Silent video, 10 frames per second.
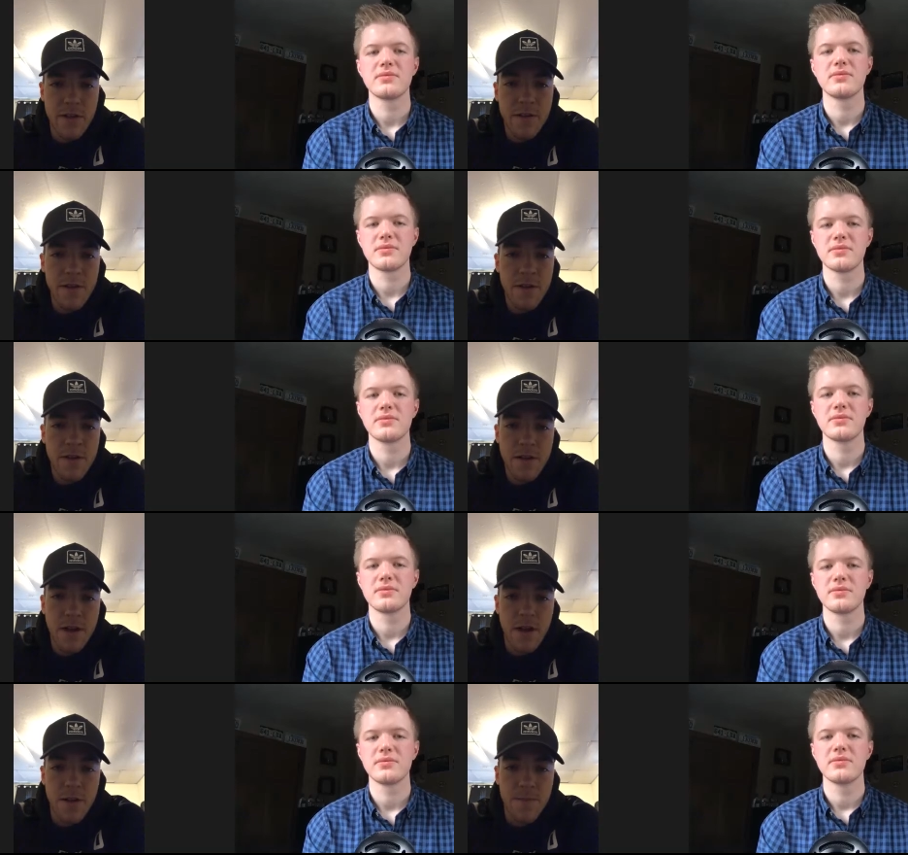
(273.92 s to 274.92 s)
Speaker 1: and
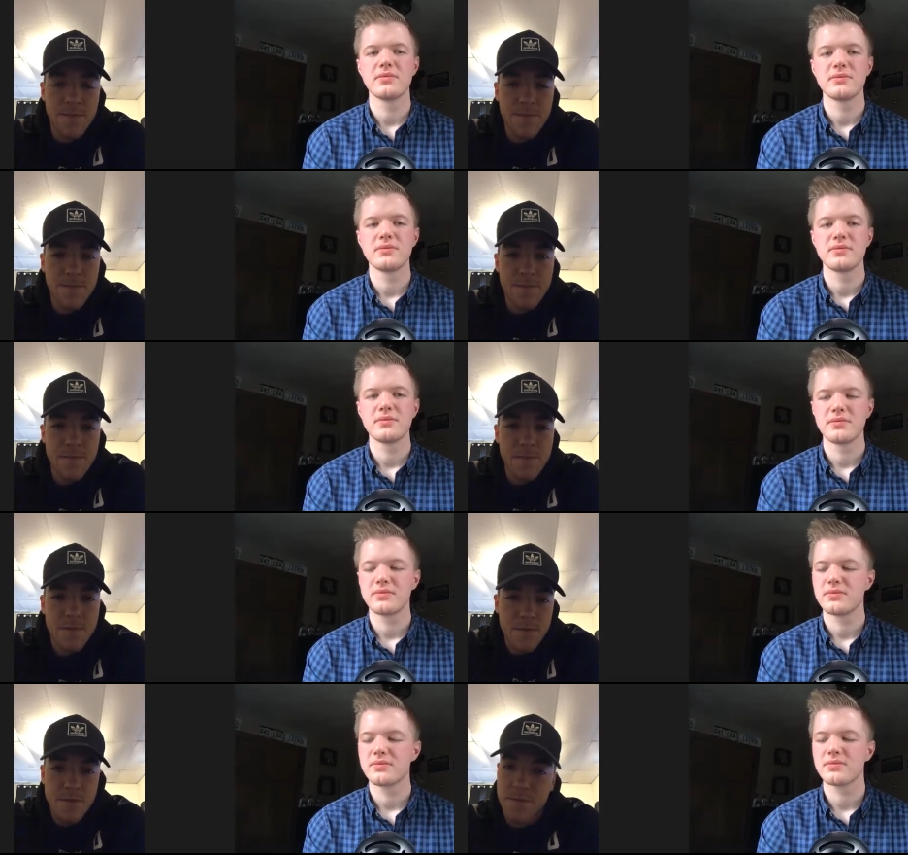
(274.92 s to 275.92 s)
um,
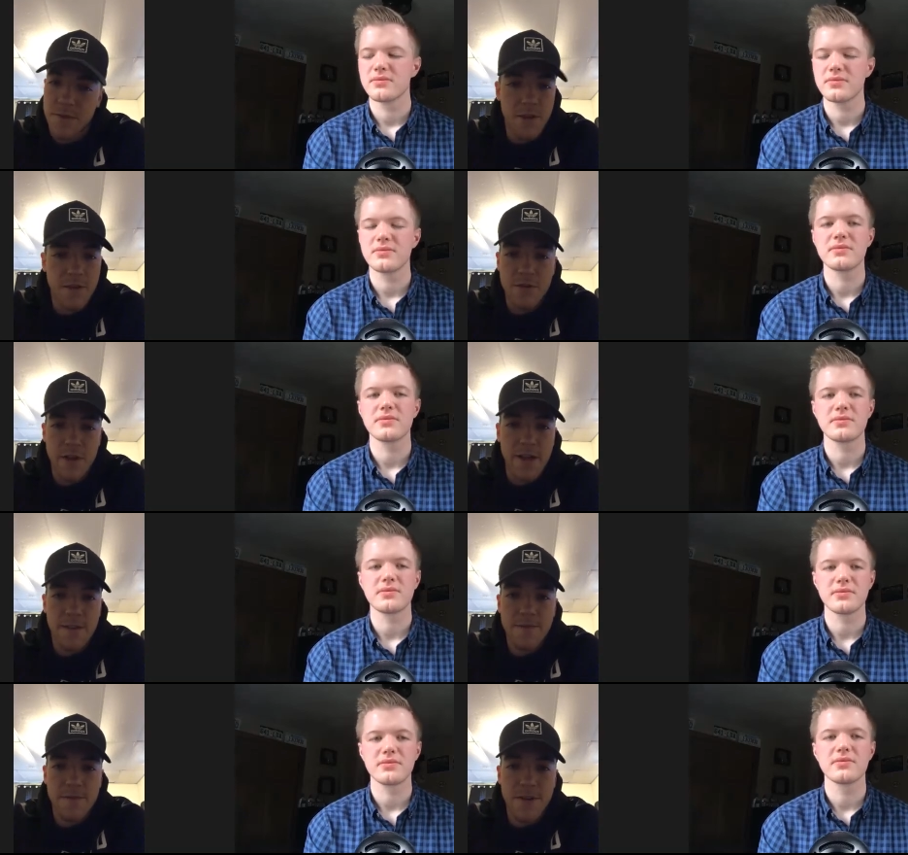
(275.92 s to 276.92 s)
you know, try
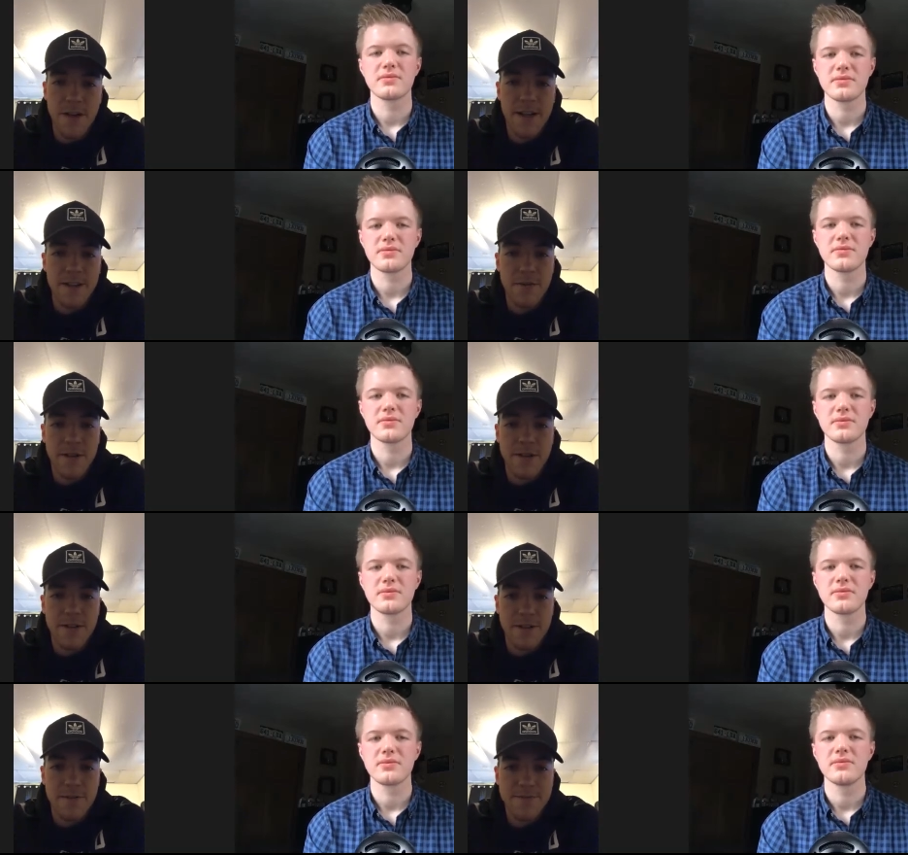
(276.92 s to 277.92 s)
and try and get the winner.
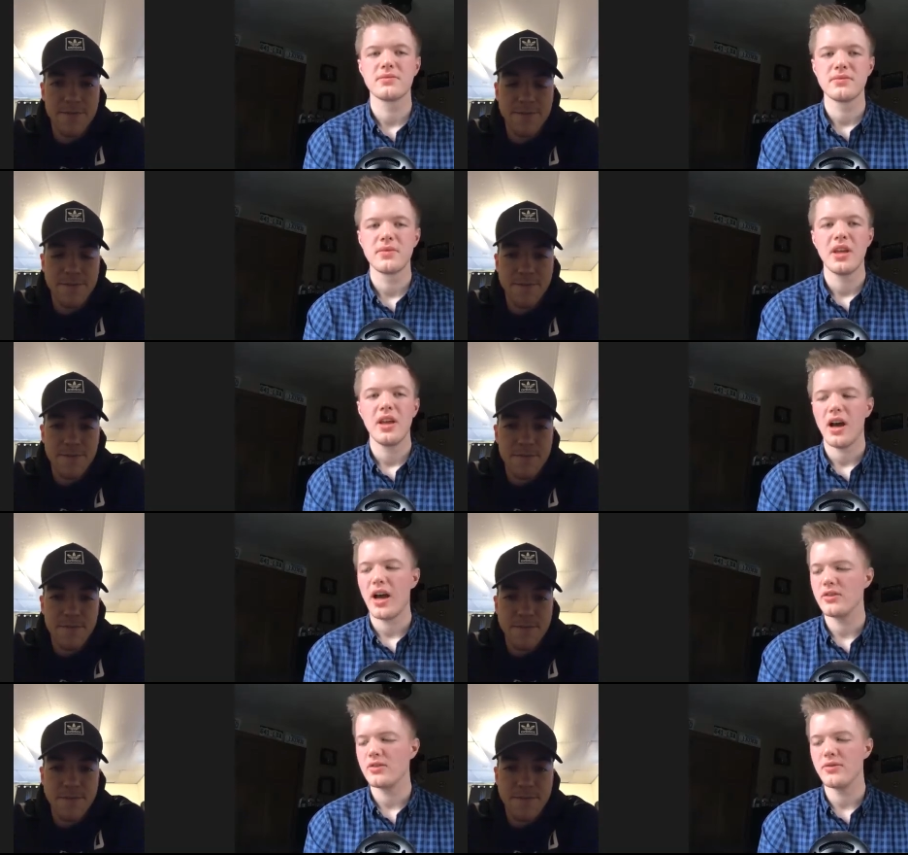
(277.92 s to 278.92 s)
So
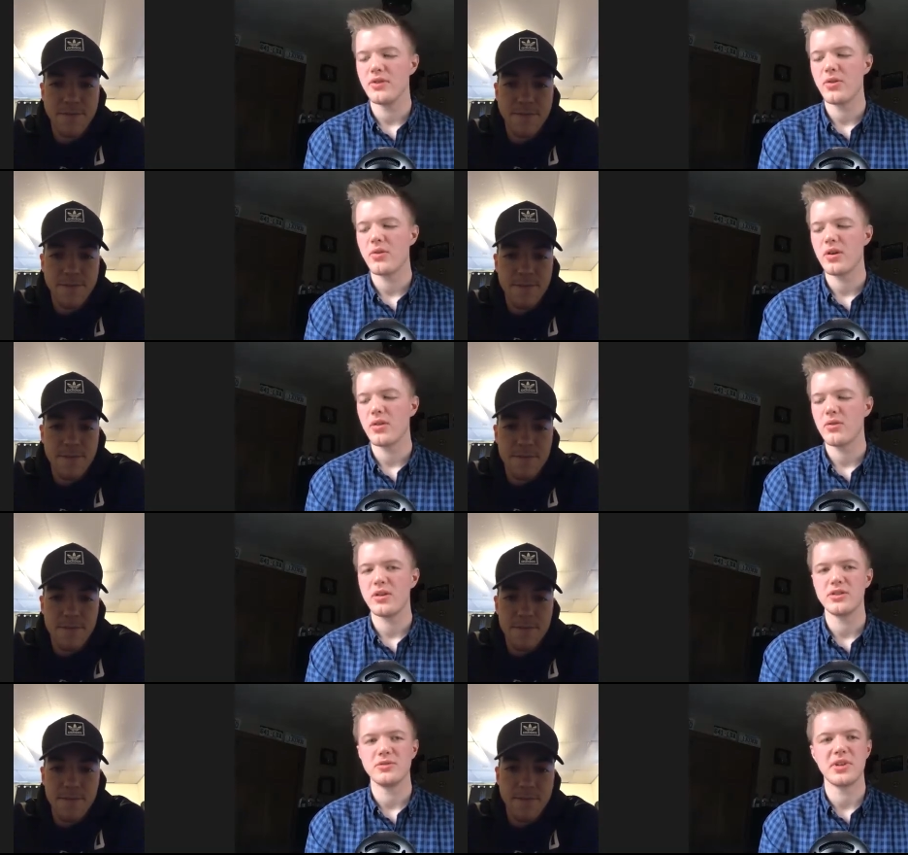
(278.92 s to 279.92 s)
Speaker 2: I love the three and three
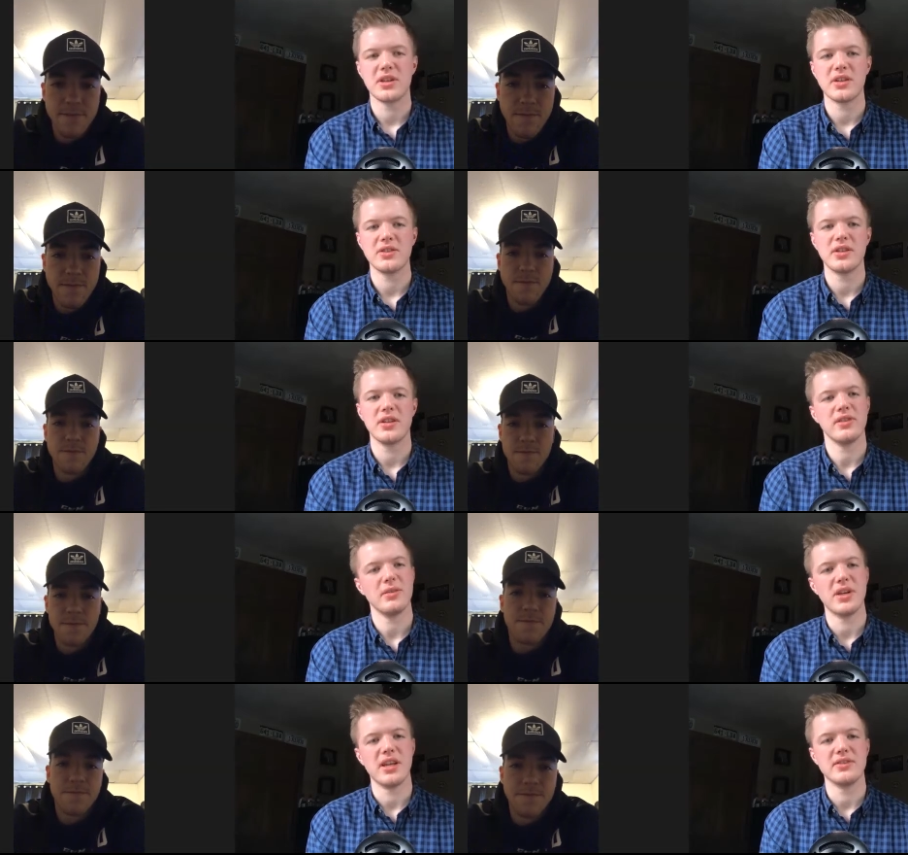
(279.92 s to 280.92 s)
just because it
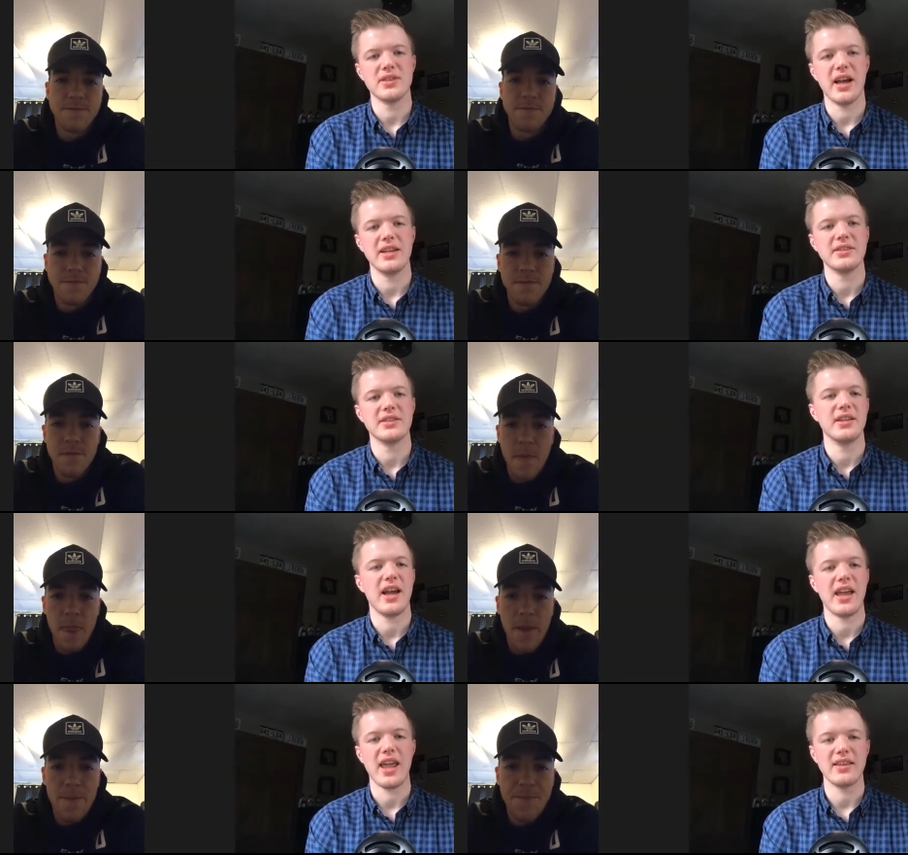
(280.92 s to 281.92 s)
eliminates ties, and
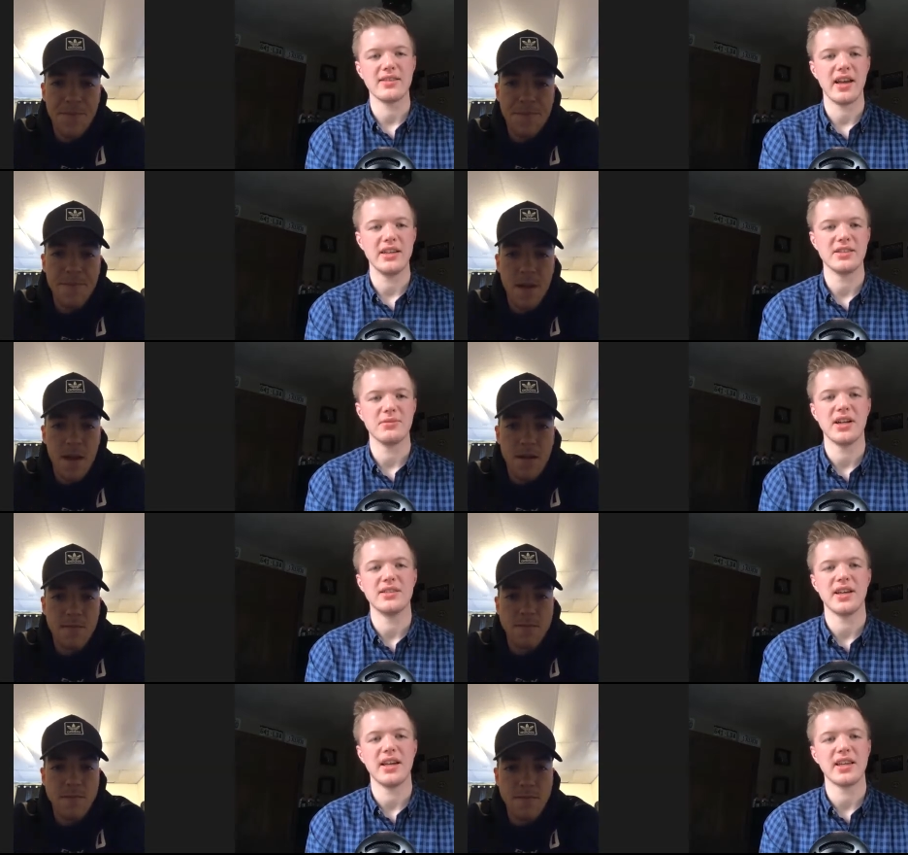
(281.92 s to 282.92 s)
I hate ties. I'm not a
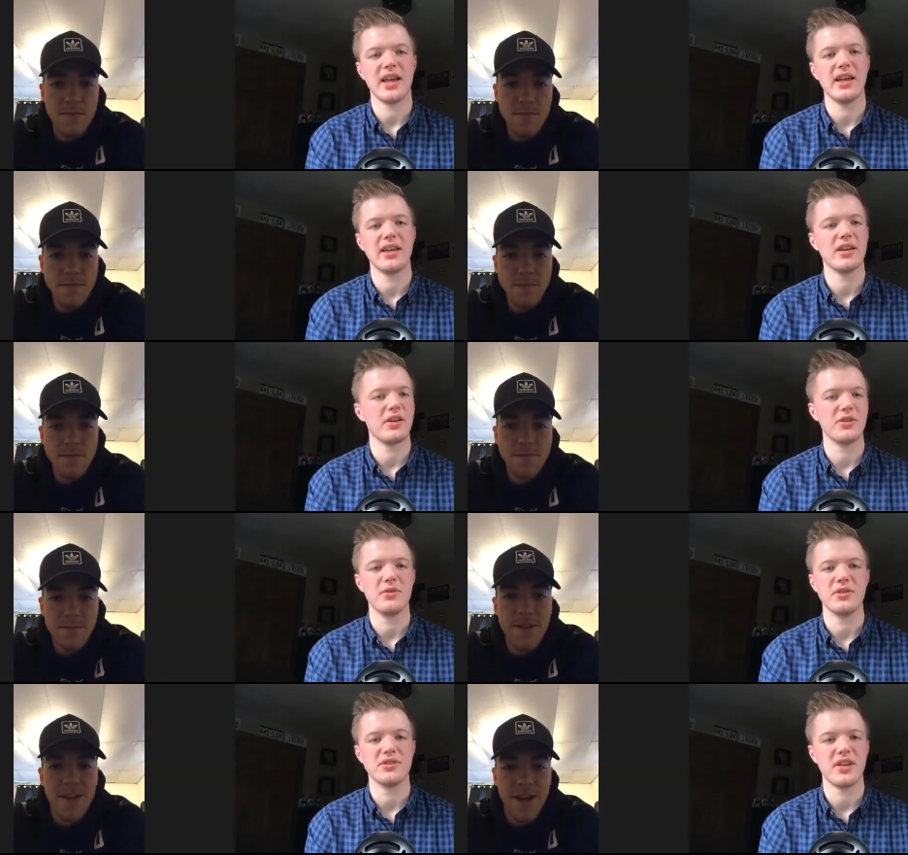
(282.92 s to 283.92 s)
tie guy. Are
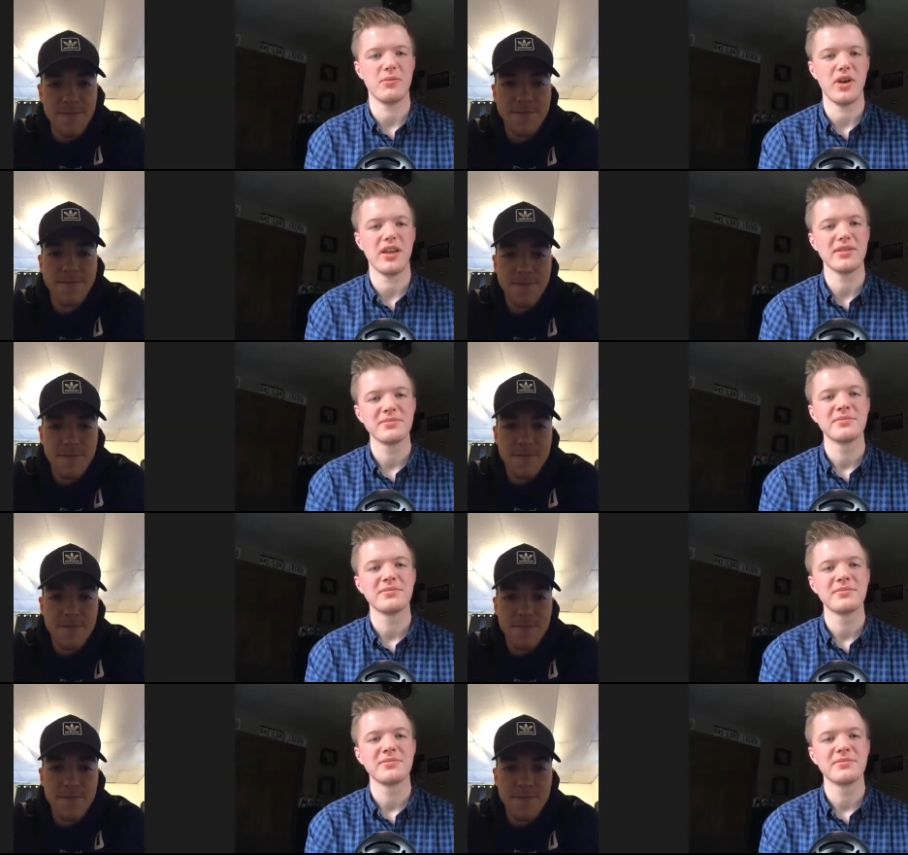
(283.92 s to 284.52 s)
you the yeah. same way?